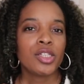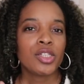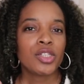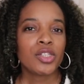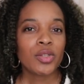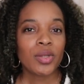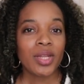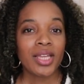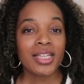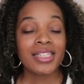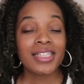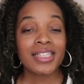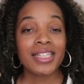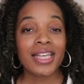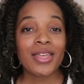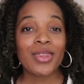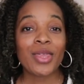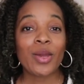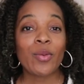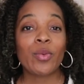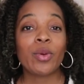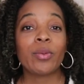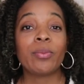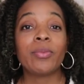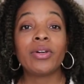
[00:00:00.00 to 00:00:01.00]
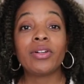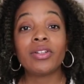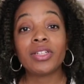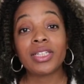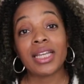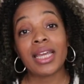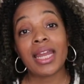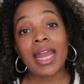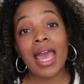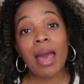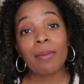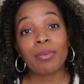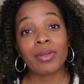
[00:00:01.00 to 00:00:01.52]
So let's say that we're
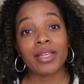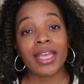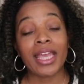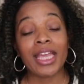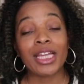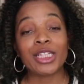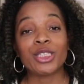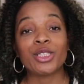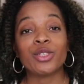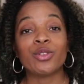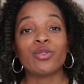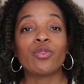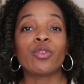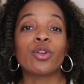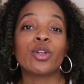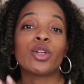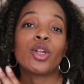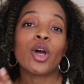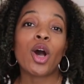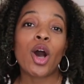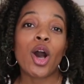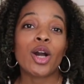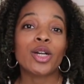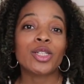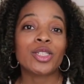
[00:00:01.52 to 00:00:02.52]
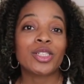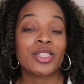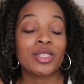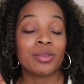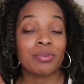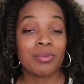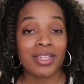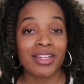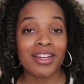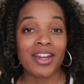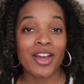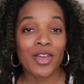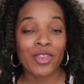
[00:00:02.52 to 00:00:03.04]
building an application for dogs
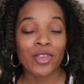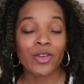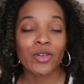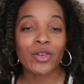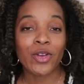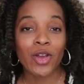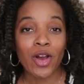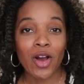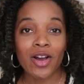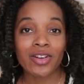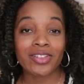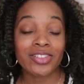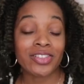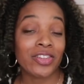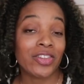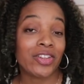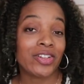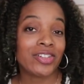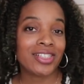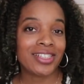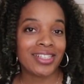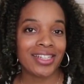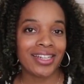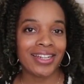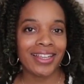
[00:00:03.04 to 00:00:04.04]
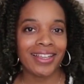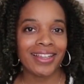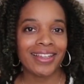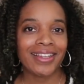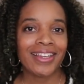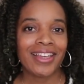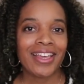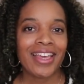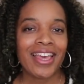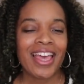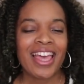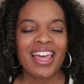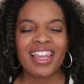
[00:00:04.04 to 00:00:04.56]
to meet other dogs in their city.
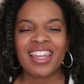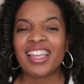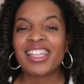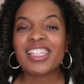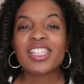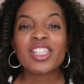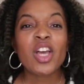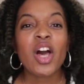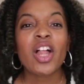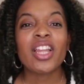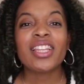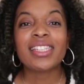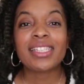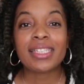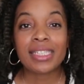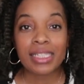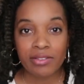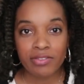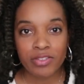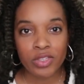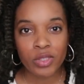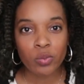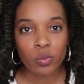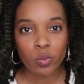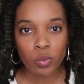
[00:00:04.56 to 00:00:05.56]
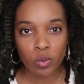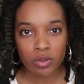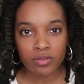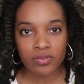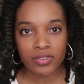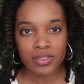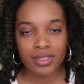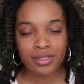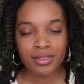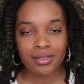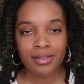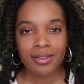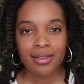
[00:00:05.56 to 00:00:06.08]
Let's call it Sniffs and
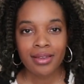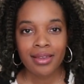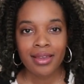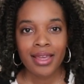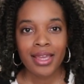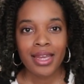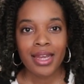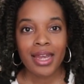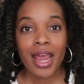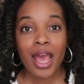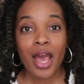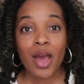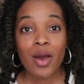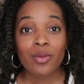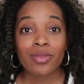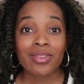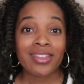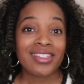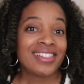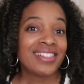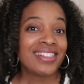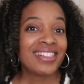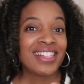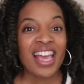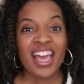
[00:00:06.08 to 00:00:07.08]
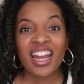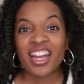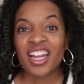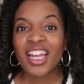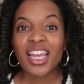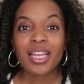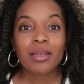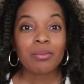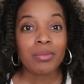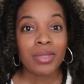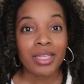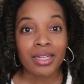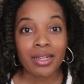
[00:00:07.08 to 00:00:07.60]
Wolves. Now this is kind of
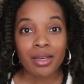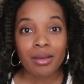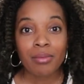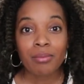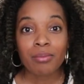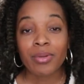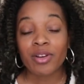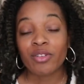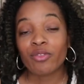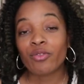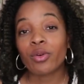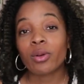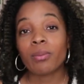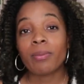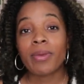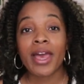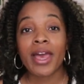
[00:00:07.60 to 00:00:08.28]
like Meetup, but for